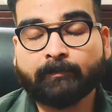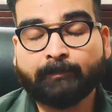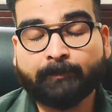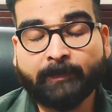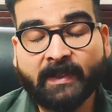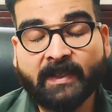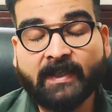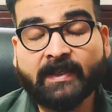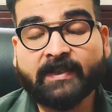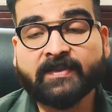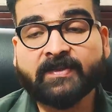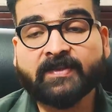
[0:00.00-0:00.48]

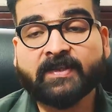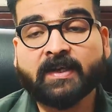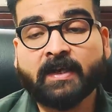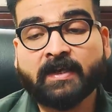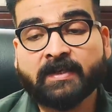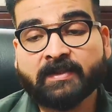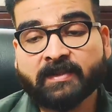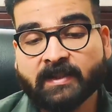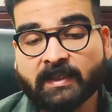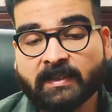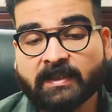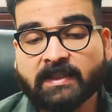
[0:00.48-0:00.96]
peace,
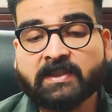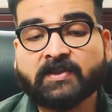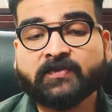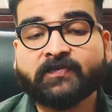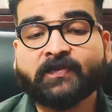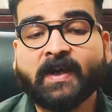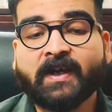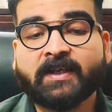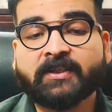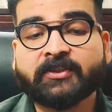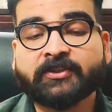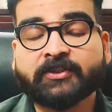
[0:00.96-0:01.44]

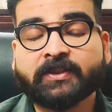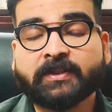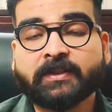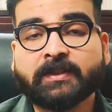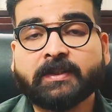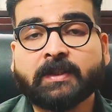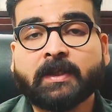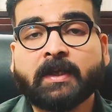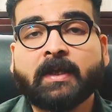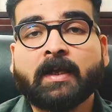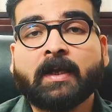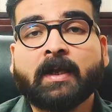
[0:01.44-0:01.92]

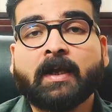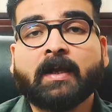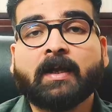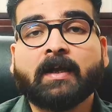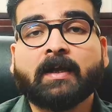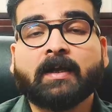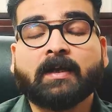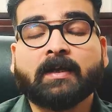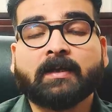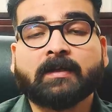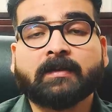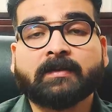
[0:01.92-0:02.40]
satisfaction,
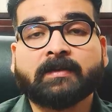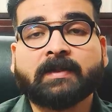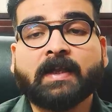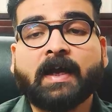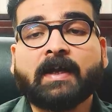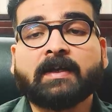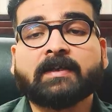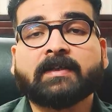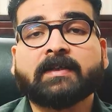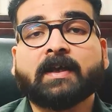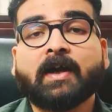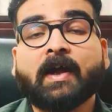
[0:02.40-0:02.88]

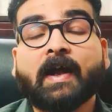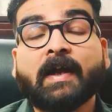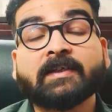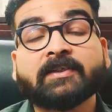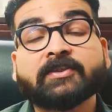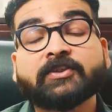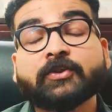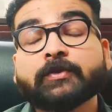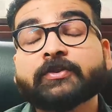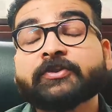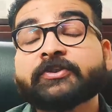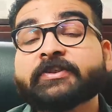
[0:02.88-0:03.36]
that,
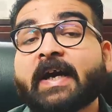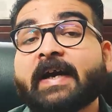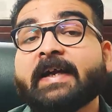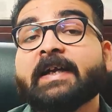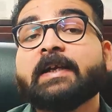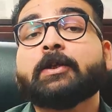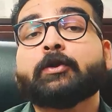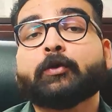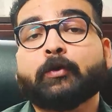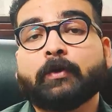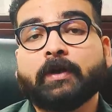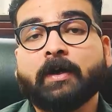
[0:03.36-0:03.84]
and your
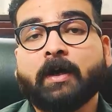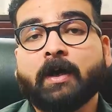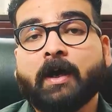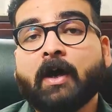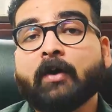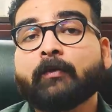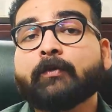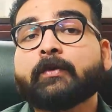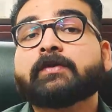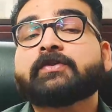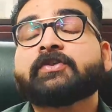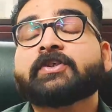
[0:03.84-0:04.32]
childhood,
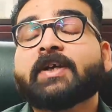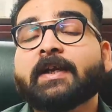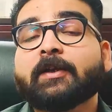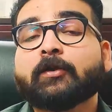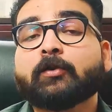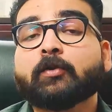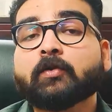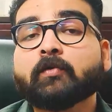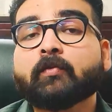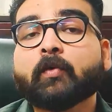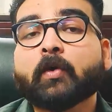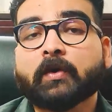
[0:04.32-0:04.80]
how your
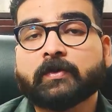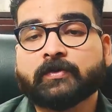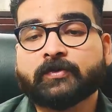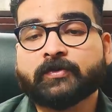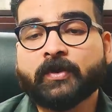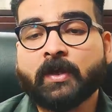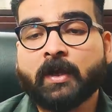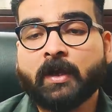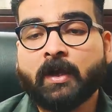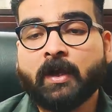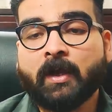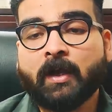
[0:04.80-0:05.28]
childhood
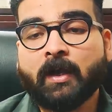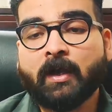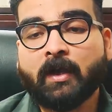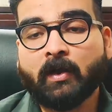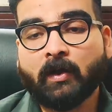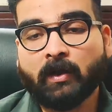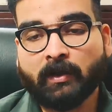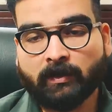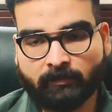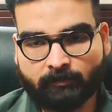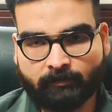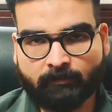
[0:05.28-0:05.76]
was,
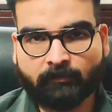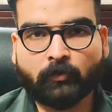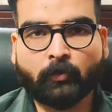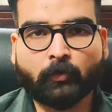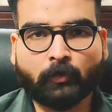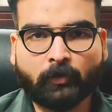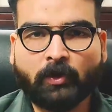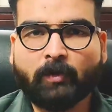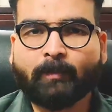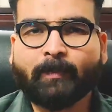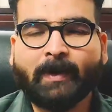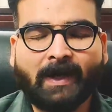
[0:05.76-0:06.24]
or
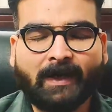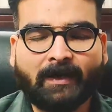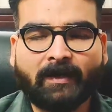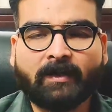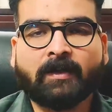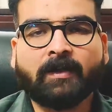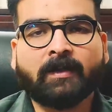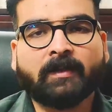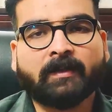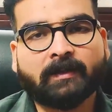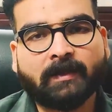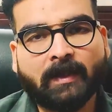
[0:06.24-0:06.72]
good or
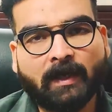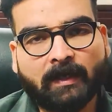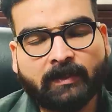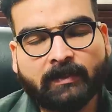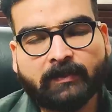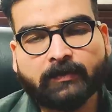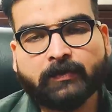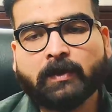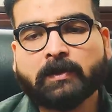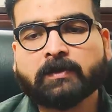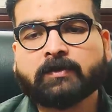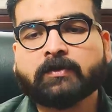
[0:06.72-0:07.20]
bad, that
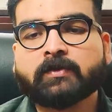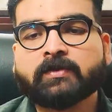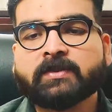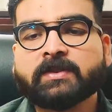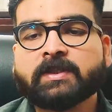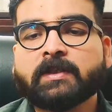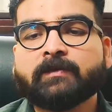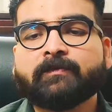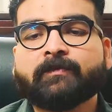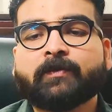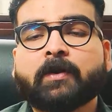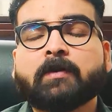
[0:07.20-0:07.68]
is also
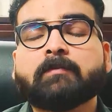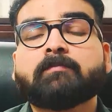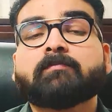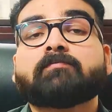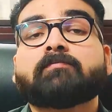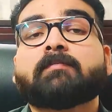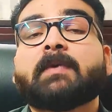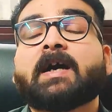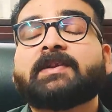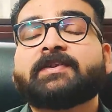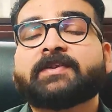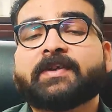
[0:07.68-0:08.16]
seen from
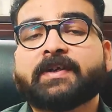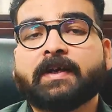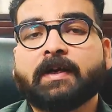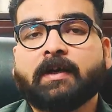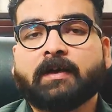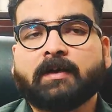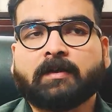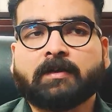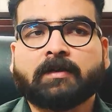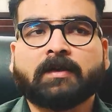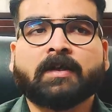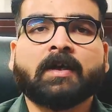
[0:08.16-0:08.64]

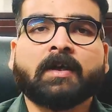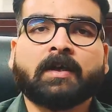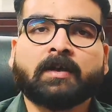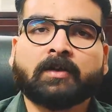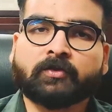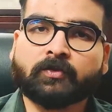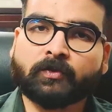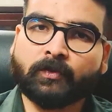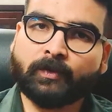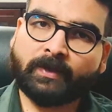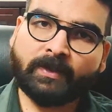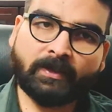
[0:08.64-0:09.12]
Matrikarak.
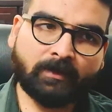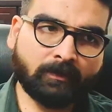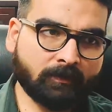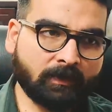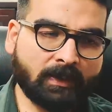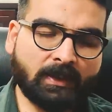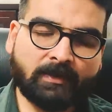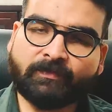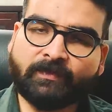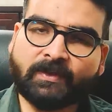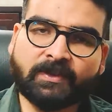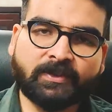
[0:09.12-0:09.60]
So in
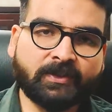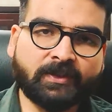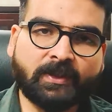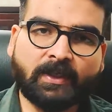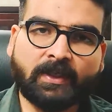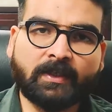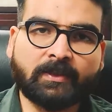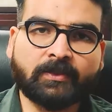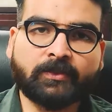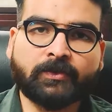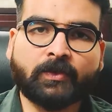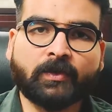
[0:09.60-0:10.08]

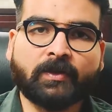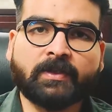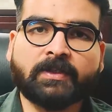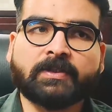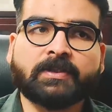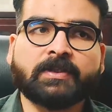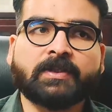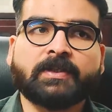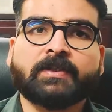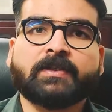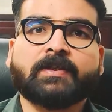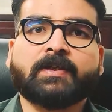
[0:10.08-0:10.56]
conventional
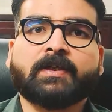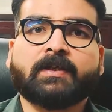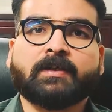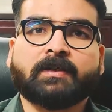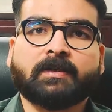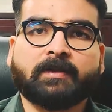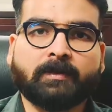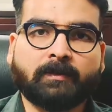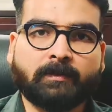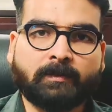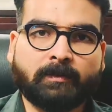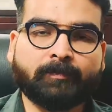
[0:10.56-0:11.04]
astrology,
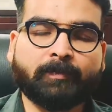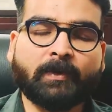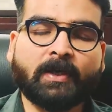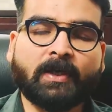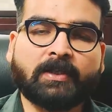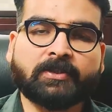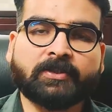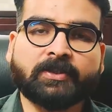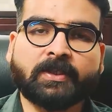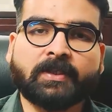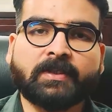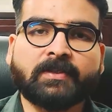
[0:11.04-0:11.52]

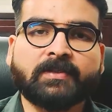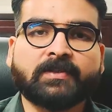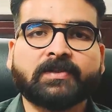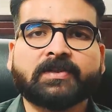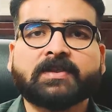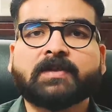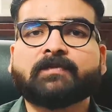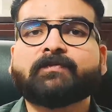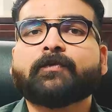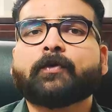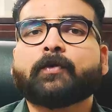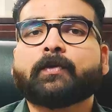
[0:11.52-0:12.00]
Parashari
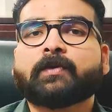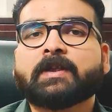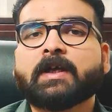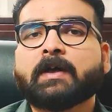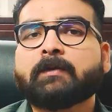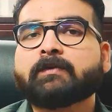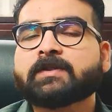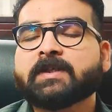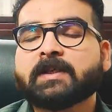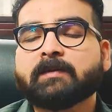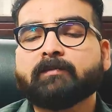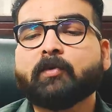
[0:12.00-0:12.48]
system,
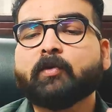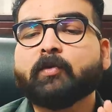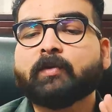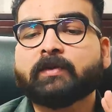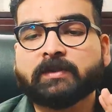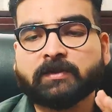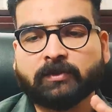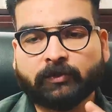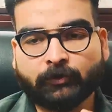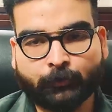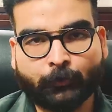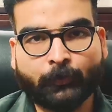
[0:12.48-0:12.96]
4000
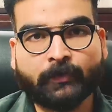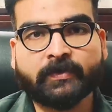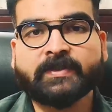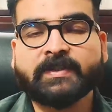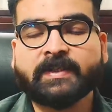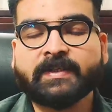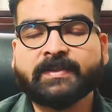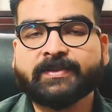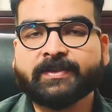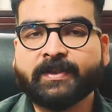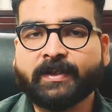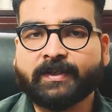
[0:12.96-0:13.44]
moon shows
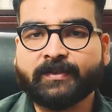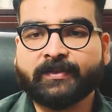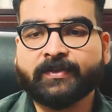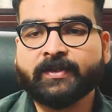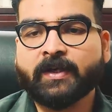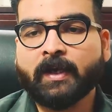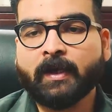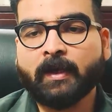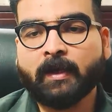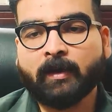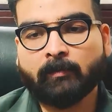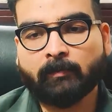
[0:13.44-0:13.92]
these things,
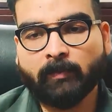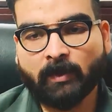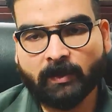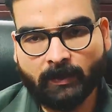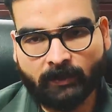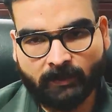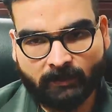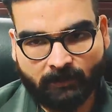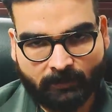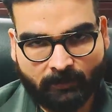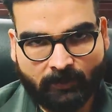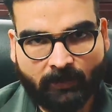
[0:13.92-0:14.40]
but
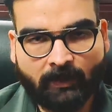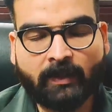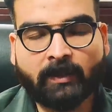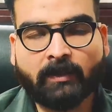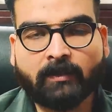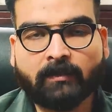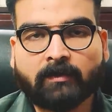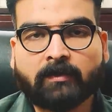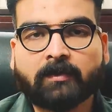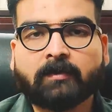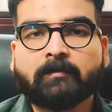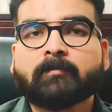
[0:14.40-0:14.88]
in
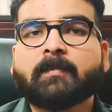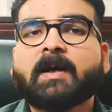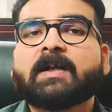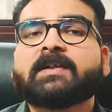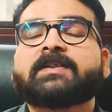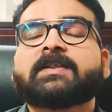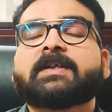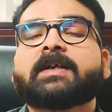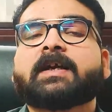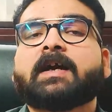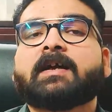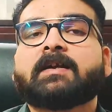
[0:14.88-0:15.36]
here
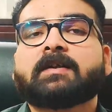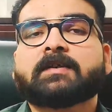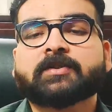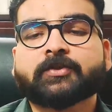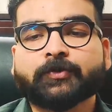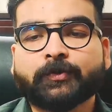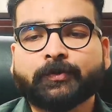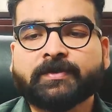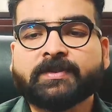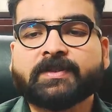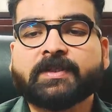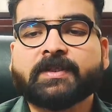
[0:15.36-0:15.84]
Matrikarak
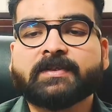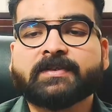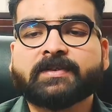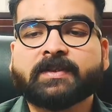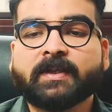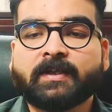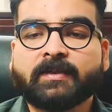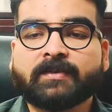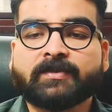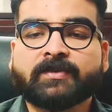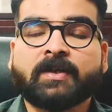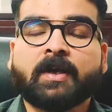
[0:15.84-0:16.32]
shows these
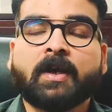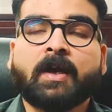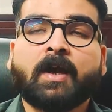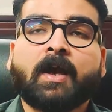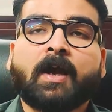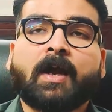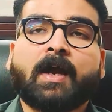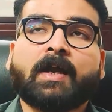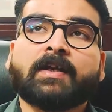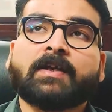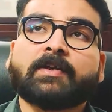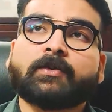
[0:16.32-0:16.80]
things,
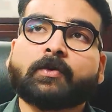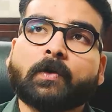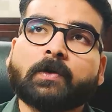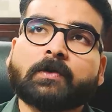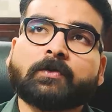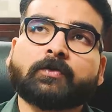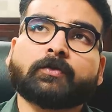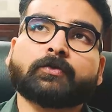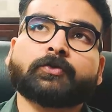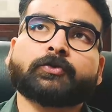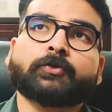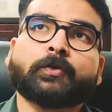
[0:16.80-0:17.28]
and it
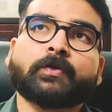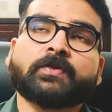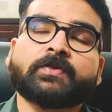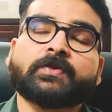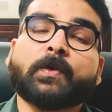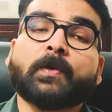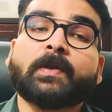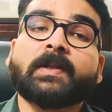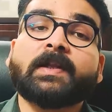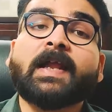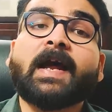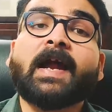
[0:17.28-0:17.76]
also shows
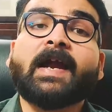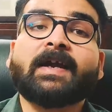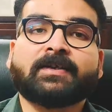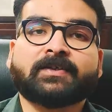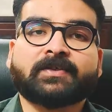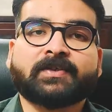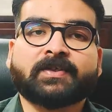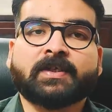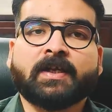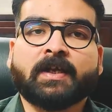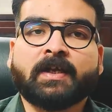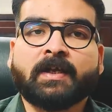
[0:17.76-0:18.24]
your
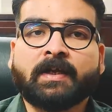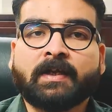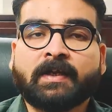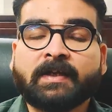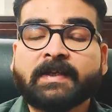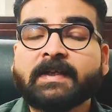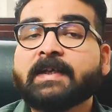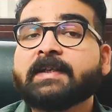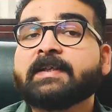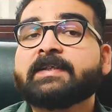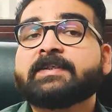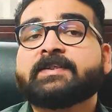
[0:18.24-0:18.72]
lands,
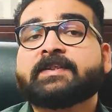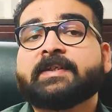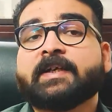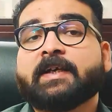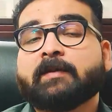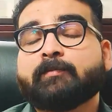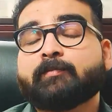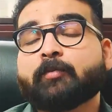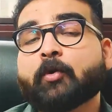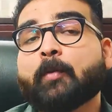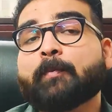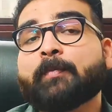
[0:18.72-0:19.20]
real
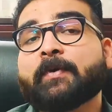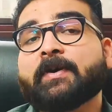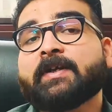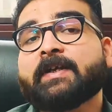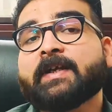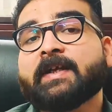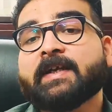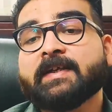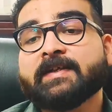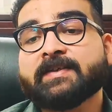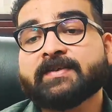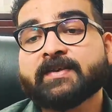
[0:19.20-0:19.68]
estate,
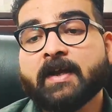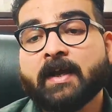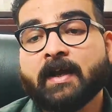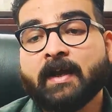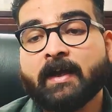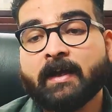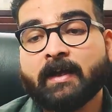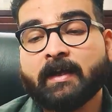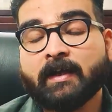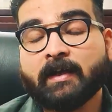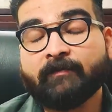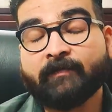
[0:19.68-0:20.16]
properties,
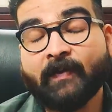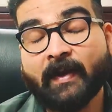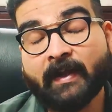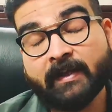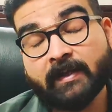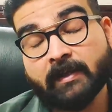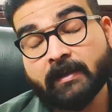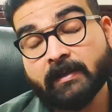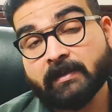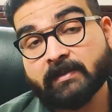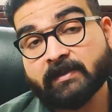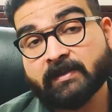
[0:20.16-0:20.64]

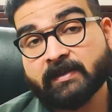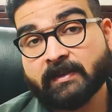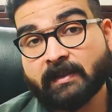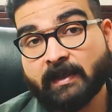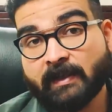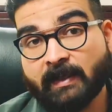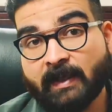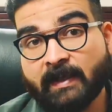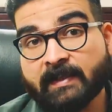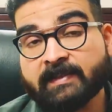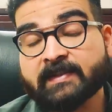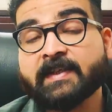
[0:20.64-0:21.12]
vehicles,
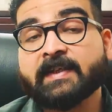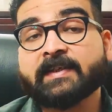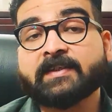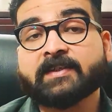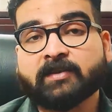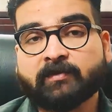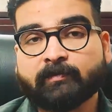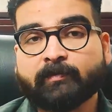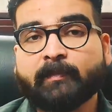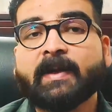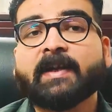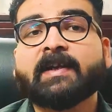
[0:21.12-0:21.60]

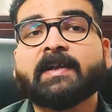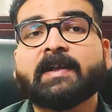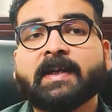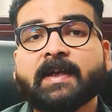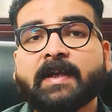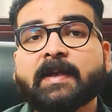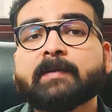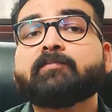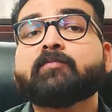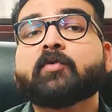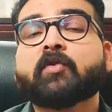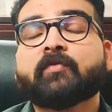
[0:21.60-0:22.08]
assets,
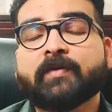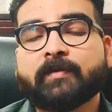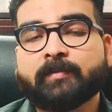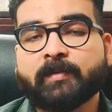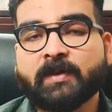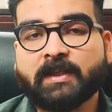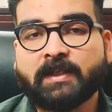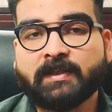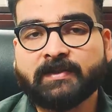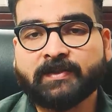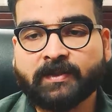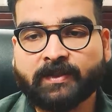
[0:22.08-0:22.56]
mainly
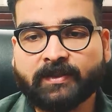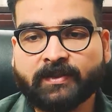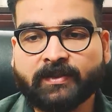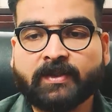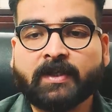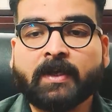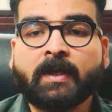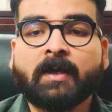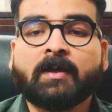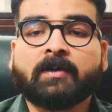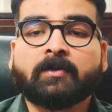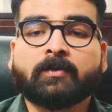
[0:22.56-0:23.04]
immovable
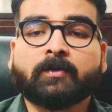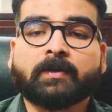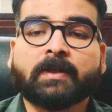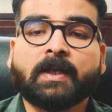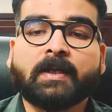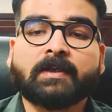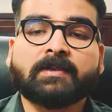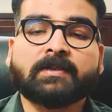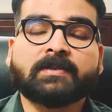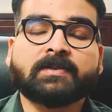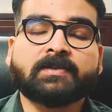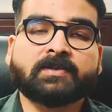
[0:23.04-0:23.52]
assets. So
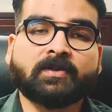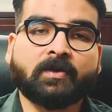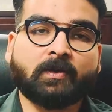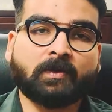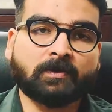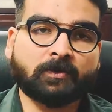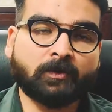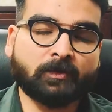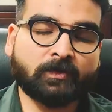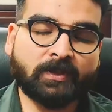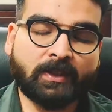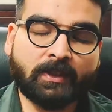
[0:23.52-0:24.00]
that is
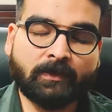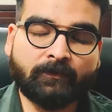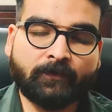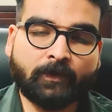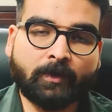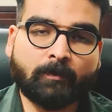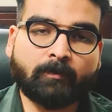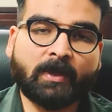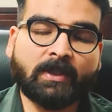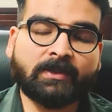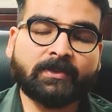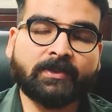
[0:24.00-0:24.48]
also seen
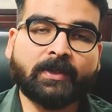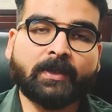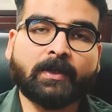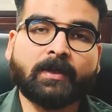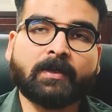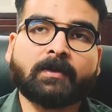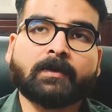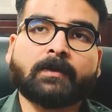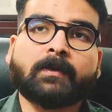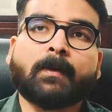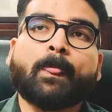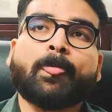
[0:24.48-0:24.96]
from
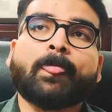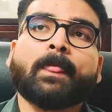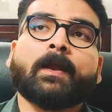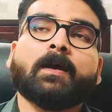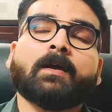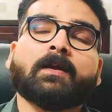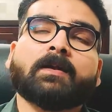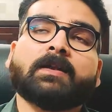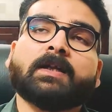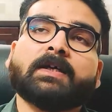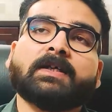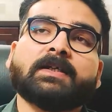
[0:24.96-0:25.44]
Matrikarak.
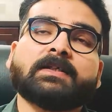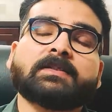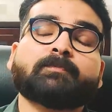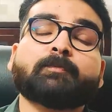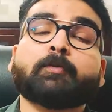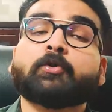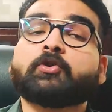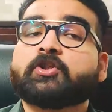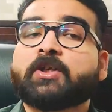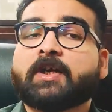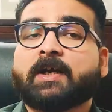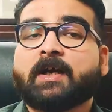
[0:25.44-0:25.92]
Then is
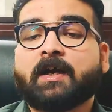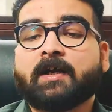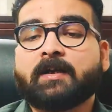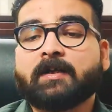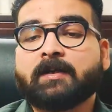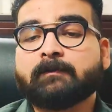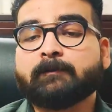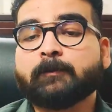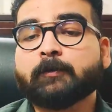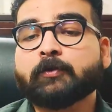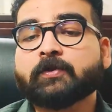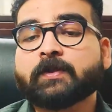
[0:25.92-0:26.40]

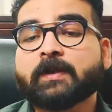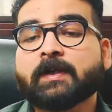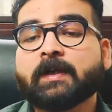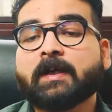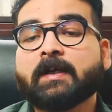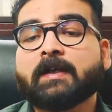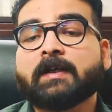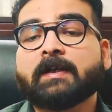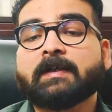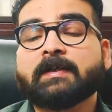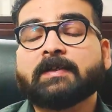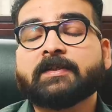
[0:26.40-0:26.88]
Putrakarak.
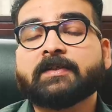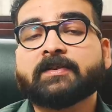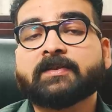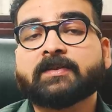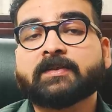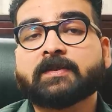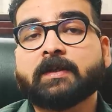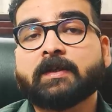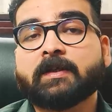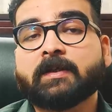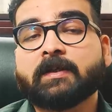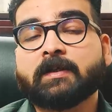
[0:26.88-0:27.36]
Putrakarak
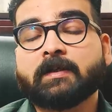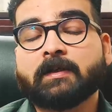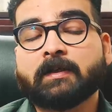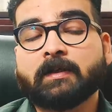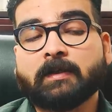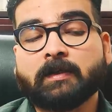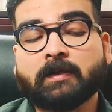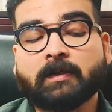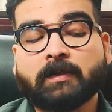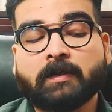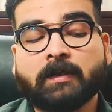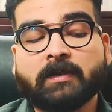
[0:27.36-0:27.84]
is
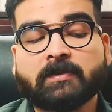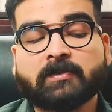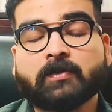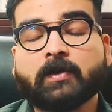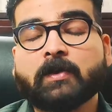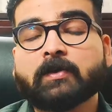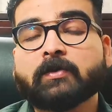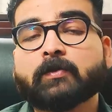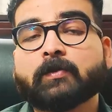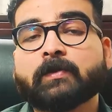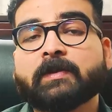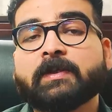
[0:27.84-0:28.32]
does
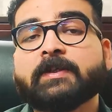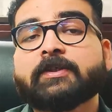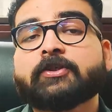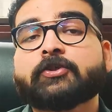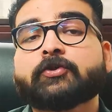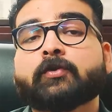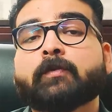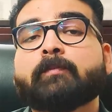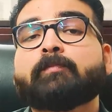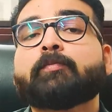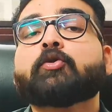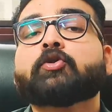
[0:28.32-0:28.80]
not only
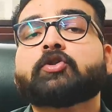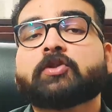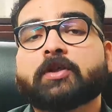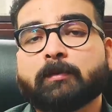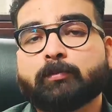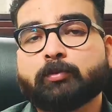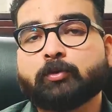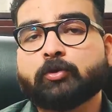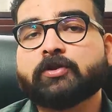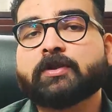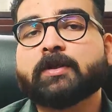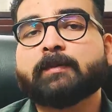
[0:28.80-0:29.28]
show
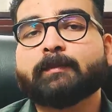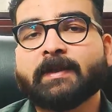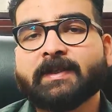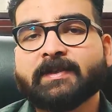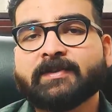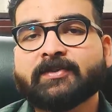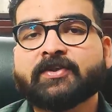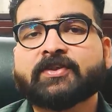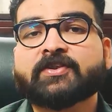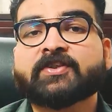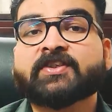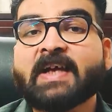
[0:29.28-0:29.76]
Putra. Putra
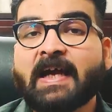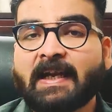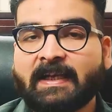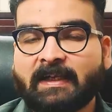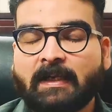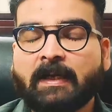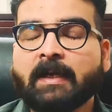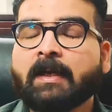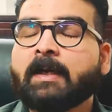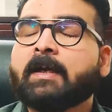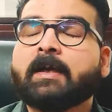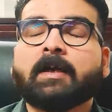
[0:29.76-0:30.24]
means son.